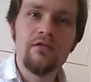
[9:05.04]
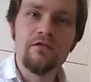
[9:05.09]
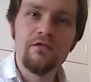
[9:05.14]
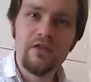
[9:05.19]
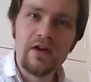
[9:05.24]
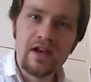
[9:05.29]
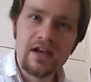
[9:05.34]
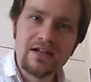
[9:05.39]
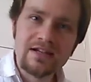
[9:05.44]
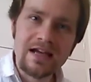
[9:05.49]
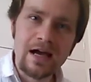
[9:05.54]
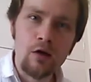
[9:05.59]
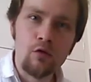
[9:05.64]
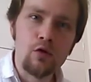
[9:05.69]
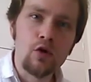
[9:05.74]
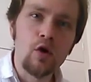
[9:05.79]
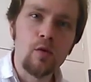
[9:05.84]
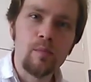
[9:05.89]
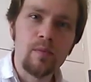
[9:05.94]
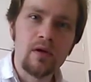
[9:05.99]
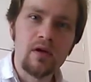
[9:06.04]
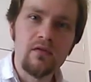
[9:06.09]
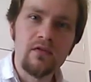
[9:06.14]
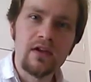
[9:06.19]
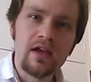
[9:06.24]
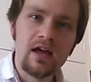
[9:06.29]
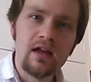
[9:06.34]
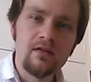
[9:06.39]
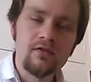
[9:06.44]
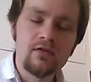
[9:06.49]
Then a down up at
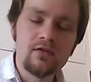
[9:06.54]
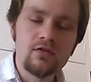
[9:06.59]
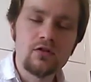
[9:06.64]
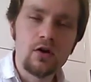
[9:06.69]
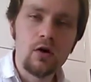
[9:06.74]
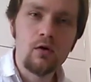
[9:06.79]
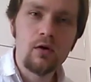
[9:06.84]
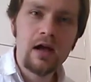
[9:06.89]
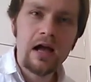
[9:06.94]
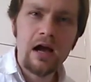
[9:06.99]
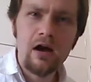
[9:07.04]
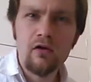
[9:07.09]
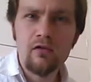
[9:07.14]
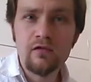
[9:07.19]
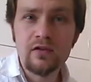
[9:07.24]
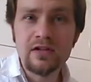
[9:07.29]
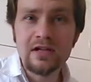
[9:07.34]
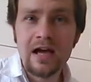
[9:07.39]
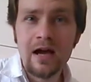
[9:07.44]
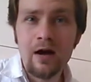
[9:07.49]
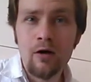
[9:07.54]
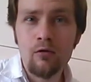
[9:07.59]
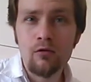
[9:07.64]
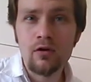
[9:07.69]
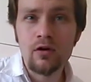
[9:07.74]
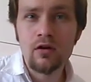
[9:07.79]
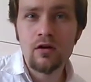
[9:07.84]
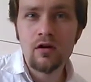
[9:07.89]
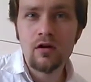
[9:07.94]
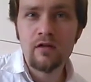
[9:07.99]
the end. Don't count the
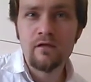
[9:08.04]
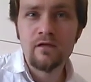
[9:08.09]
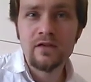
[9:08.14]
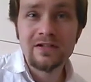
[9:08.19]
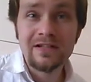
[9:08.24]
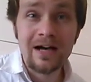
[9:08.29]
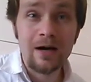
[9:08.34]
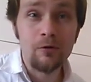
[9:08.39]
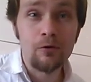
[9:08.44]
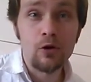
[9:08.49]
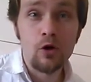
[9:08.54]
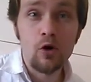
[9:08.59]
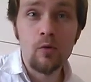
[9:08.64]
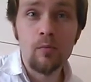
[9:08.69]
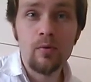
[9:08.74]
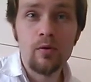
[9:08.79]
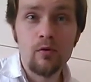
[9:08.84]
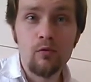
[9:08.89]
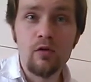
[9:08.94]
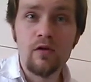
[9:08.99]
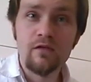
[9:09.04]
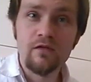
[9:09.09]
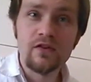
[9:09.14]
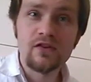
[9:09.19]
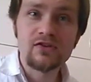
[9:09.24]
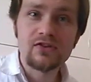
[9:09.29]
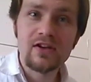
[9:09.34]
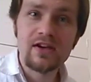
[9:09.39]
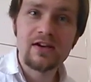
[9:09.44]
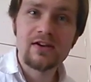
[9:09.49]
down of the down up with the
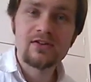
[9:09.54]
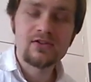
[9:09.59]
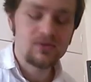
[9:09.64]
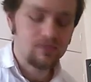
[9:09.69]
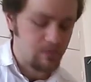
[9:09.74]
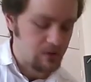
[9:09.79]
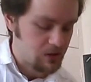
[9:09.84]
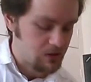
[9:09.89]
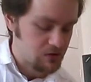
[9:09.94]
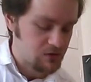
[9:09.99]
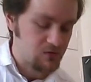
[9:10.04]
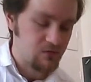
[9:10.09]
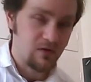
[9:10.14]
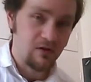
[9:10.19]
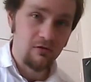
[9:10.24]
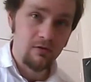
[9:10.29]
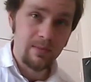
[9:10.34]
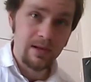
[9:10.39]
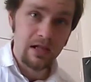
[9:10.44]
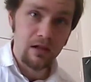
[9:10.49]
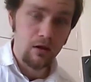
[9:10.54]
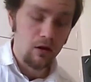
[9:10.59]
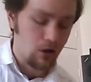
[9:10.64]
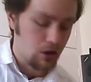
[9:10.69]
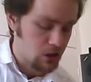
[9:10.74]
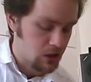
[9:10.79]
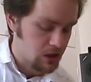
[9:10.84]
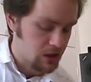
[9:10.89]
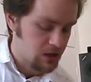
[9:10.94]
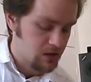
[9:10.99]
6 because they're a bit
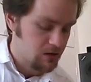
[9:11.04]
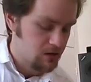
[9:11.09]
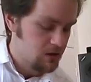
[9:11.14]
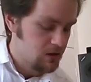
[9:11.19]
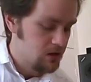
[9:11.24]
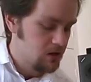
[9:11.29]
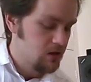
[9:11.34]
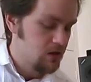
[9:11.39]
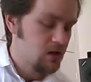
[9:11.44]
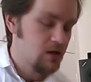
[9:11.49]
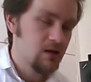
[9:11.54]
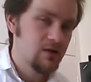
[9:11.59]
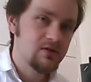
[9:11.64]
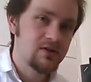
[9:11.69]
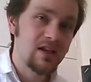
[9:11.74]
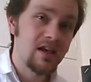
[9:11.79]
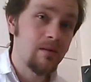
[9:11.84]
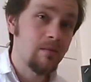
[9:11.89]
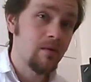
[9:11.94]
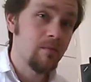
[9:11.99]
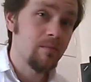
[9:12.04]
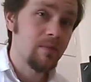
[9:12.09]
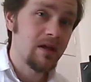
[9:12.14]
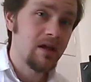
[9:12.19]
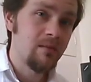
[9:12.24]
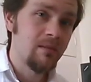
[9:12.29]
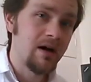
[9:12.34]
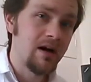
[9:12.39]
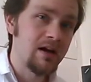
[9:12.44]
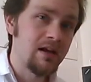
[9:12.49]
longer. Same on B
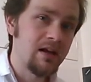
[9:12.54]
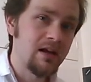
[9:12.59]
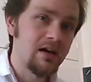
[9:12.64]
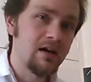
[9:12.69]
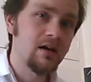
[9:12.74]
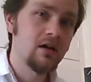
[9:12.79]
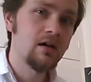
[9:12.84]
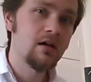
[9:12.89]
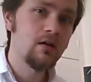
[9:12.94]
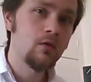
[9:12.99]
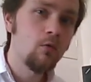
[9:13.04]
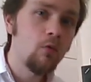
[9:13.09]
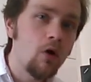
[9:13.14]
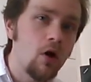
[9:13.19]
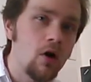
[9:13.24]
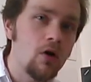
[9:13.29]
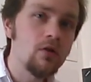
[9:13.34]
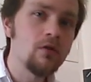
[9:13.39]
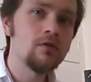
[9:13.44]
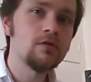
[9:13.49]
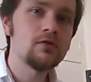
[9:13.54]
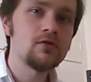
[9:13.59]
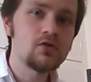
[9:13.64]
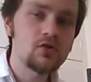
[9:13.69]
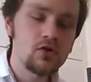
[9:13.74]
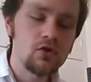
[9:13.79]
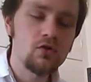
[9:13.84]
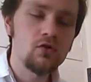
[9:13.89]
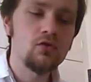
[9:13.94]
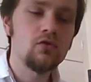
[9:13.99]
minor. 1, 2,
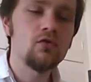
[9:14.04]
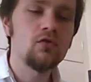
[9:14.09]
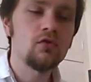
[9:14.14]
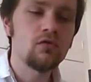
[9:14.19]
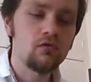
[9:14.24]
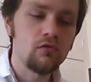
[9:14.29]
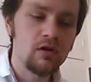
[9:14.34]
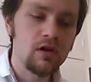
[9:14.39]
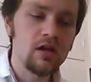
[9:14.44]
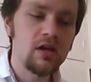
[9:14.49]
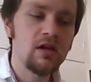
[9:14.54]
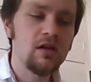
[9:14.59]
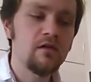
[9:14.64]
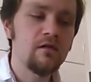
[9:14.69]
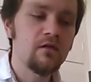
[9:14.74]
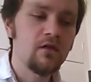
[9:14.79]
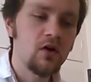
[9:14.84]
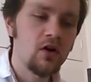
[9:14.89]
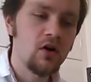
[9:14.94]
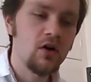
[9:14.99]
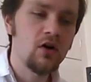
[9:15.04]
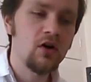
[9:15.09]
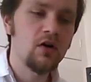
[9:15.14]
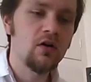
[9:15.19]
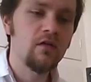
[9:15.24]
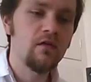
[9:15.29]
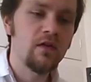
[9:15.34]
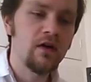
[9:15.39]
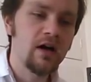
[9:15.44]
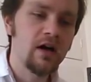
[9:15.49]
3, 4,
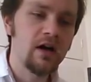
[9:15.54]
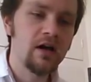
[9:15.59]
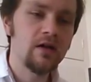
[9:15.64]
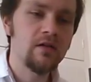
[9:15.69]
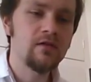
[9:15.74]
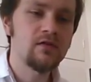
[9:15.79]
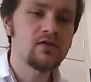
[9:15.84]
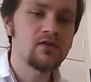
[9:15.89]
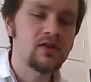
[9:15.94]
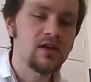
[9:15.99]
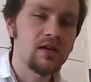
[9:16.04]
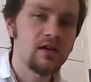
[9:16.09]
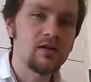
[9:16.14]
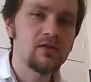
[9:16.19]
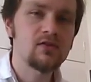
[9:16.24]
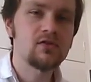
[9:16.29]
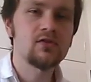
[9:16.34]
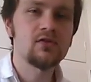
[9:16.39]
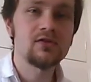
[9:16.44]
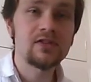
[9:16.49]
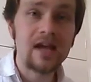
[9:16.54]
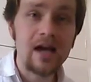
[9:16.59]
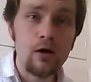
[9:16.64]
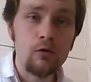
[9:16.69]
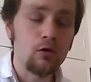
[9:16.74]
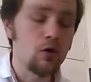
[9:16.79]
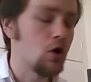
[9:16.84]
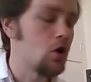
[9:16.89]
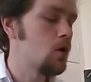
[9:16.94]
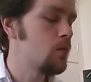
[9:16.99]
5, 6,
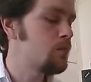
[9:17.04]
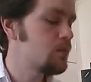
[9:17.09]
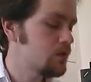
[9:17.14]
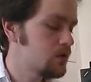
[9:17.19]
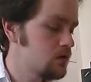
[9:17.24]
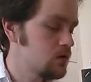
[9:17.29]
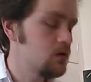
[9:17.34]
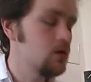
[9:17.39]
down up.